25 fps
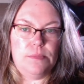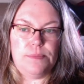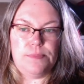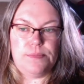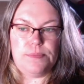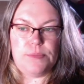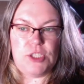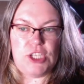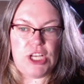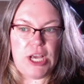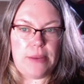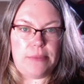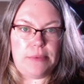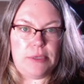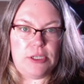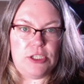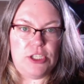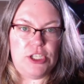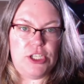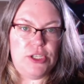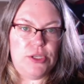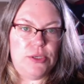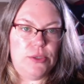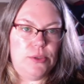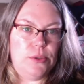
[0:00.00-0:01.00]
chapter
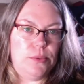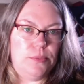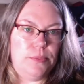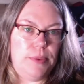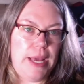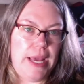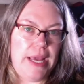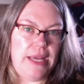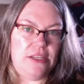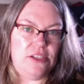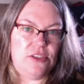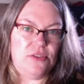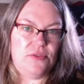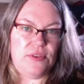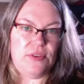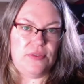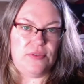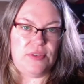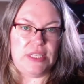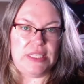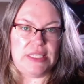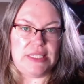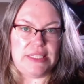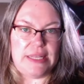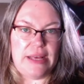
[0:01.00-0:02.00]
2, page
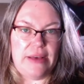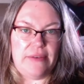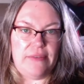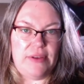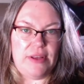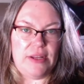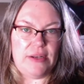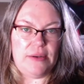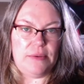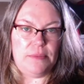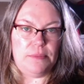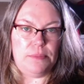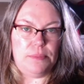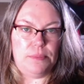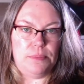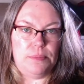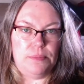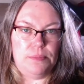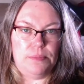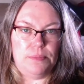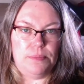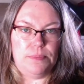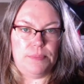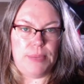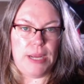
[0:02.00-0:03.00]
57,
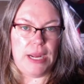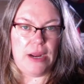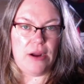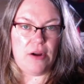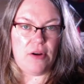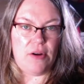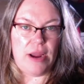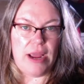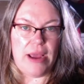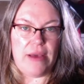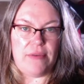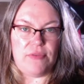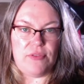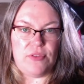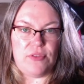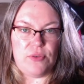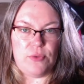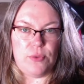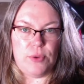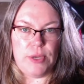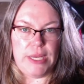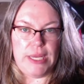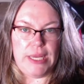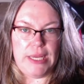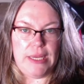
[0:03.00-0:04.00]
paragraph
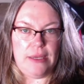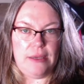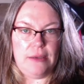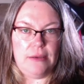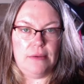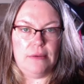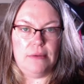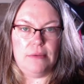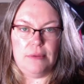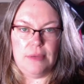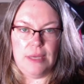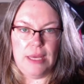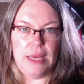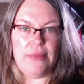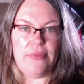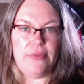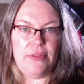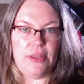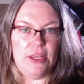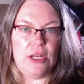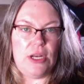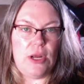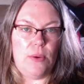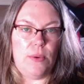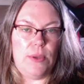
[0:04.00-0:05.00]
3, and
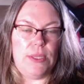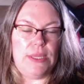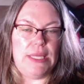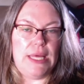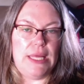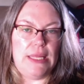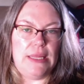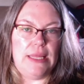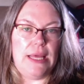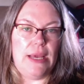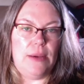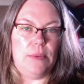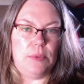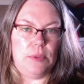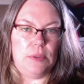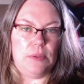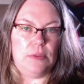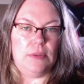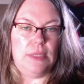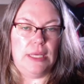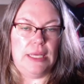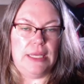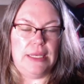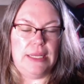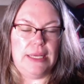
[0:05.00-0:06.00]
and then they
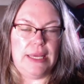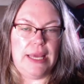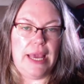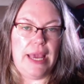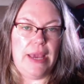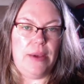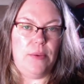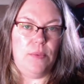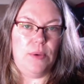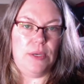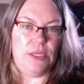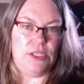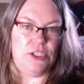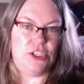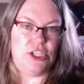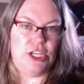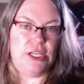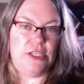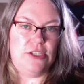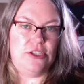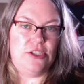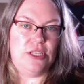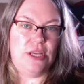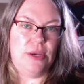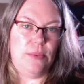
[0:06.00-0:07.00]
will indicate what
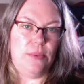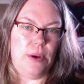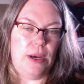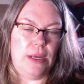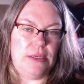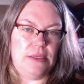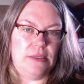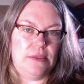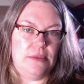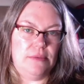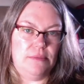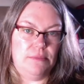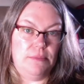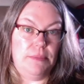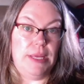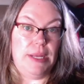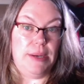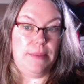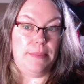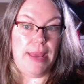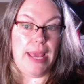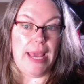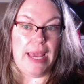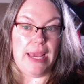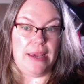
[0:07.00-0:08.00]
change they want me to
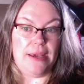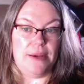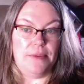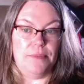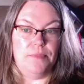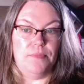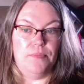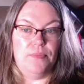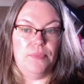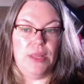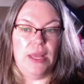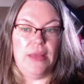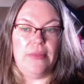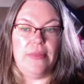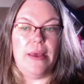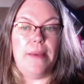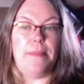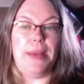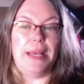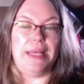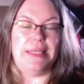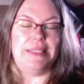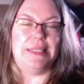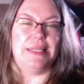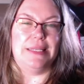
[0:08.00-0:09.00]
make. And that
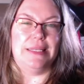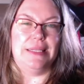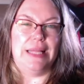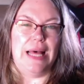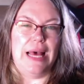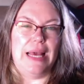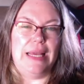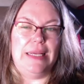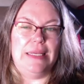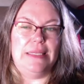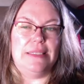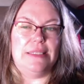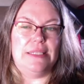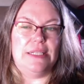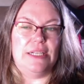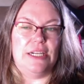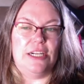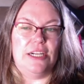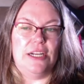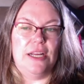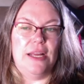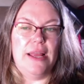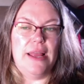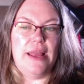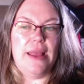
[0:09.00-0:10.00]
makes it a lot easier.
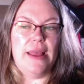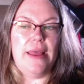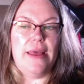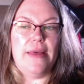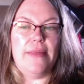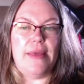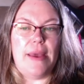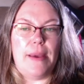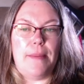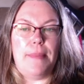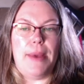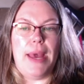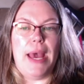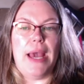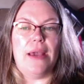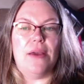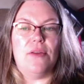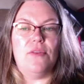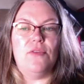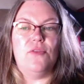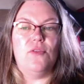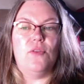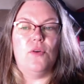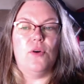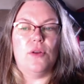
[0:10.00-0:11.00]
That back
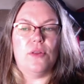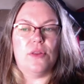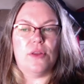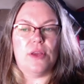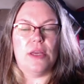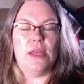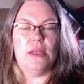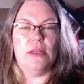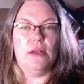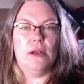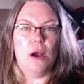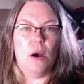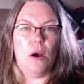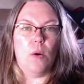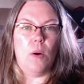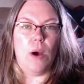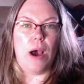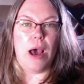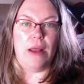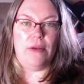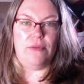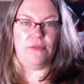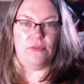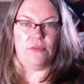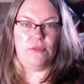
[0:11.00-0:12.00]
and forth can go
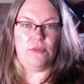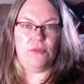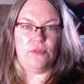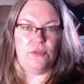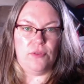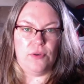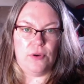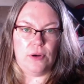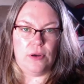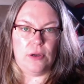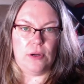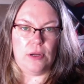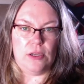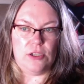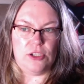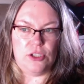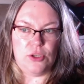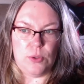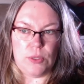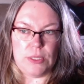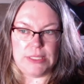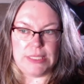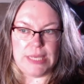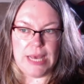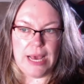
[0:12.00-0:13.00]
on for a
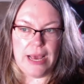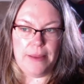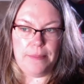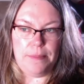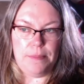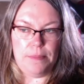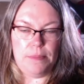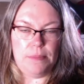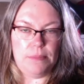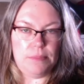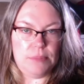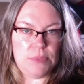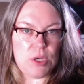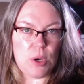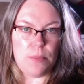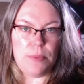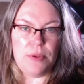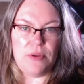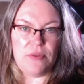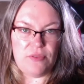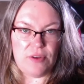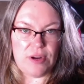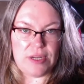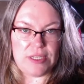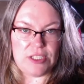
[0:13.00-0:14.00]
short time. Don't be
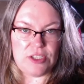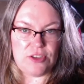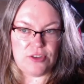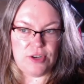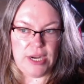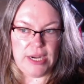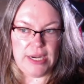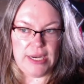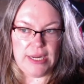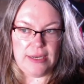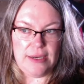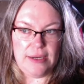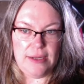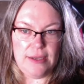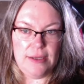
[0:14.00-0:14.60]
frustrated.